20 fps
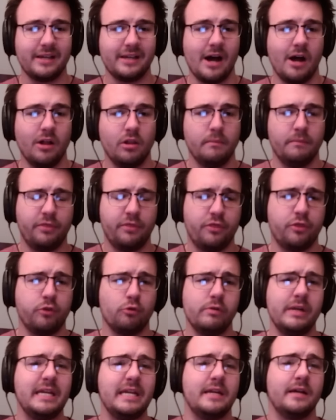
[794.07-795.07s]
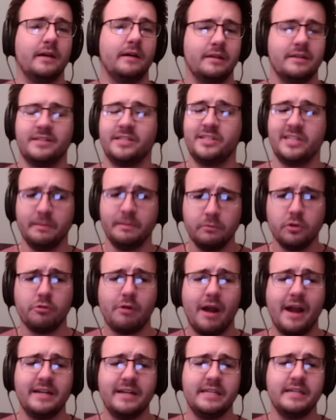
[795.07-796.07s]
column 3, a
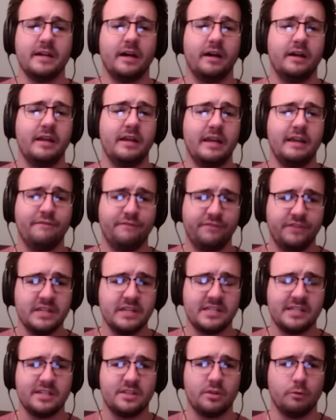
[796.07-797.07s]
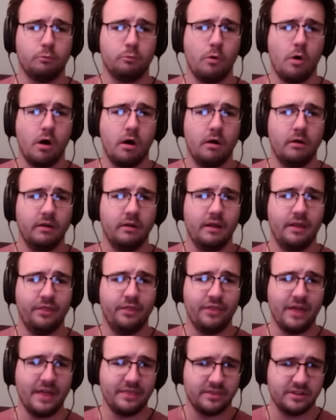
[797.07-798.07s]
similar idea. If this is the wall,
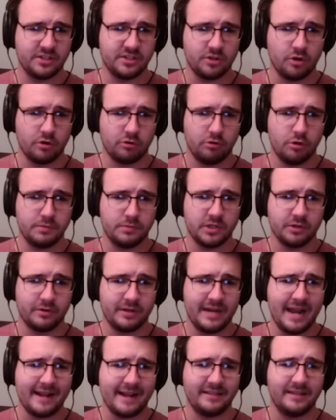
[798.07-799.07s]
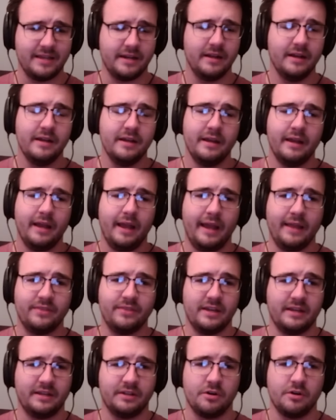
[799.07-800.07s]
then the star groups are connected, and
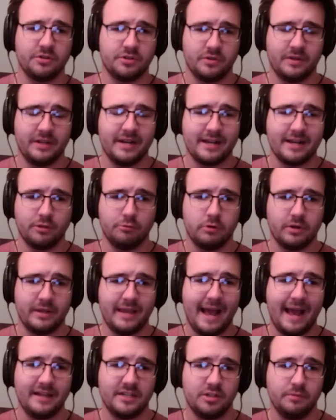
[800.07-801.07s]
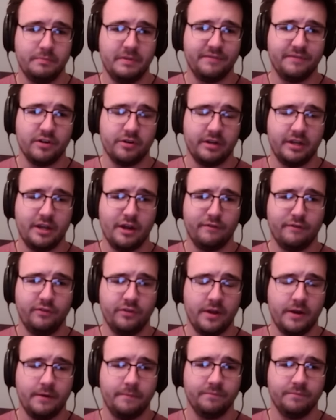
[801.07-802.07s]
they can also connect through a cat, so be very careful
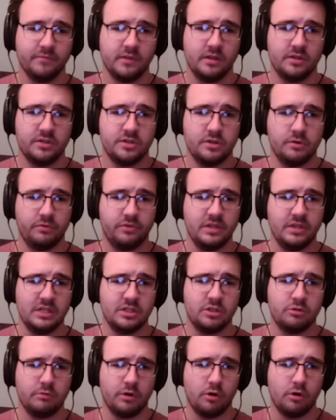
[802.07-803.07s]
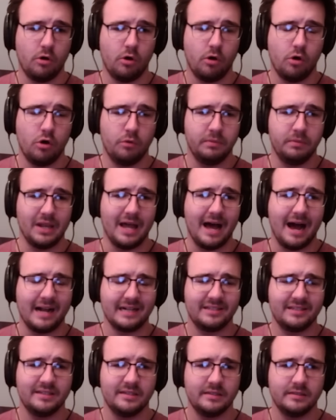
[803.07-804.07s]
there. So these 3 are all
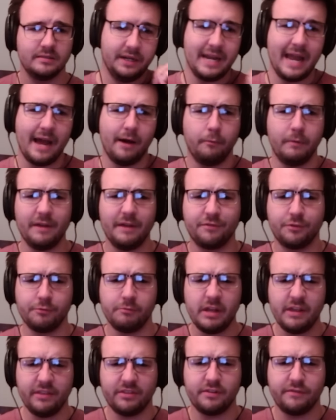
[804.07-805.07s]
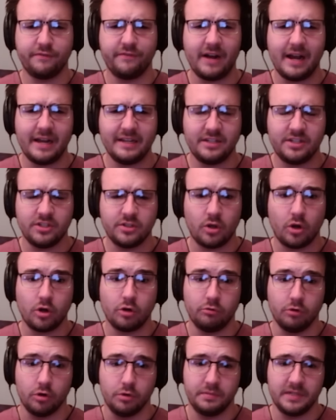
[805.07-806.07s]
blocked. Now we have 3 defined star
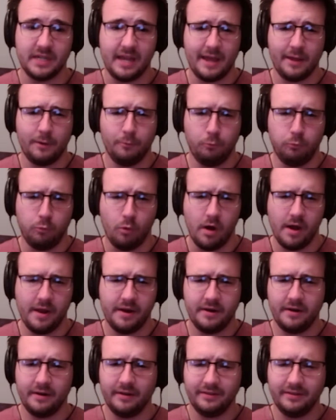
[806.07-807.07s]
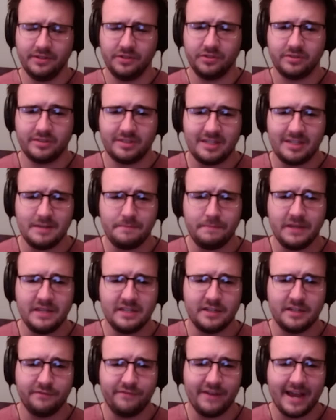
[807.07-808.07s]
groups and 1 little T
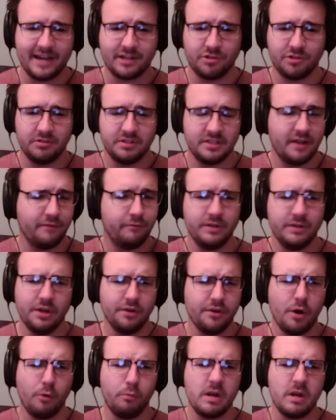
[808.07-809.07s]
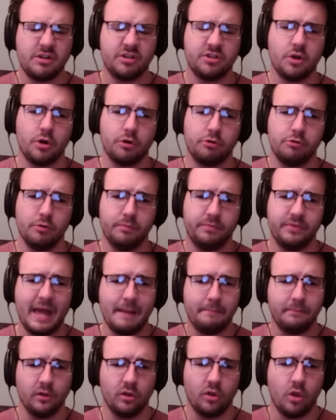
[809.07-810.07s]
piece of extra stuff. We don't know which star group
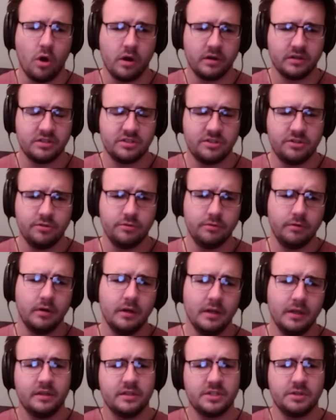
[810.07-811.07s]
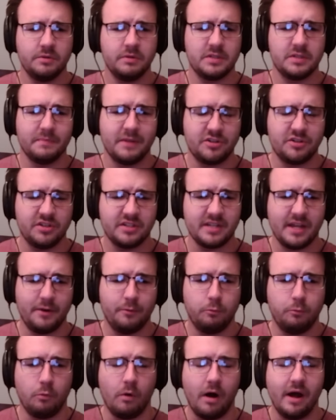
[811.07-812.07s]
that belongs to, so as much as
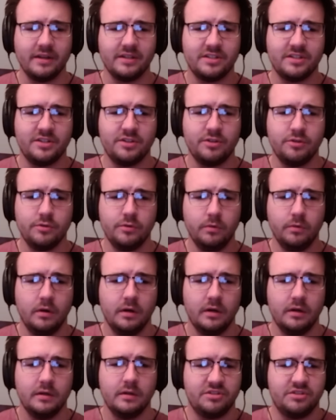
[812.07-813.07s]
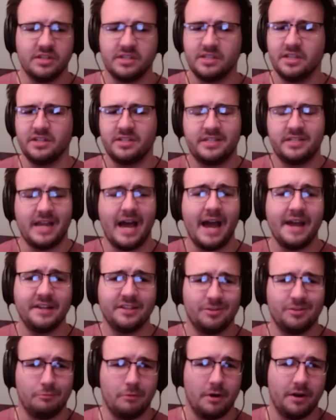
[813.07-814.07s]
I'd want to just assign
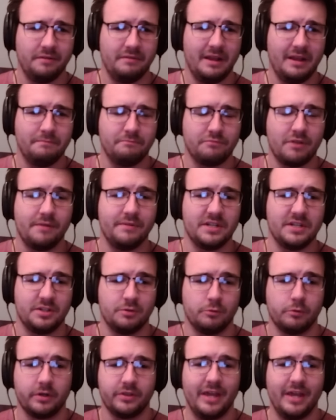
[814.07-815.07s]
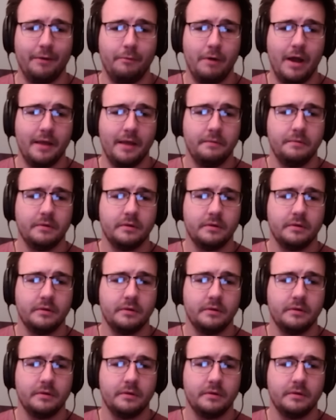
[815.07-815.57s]
it to one, it probably doesn't work that way.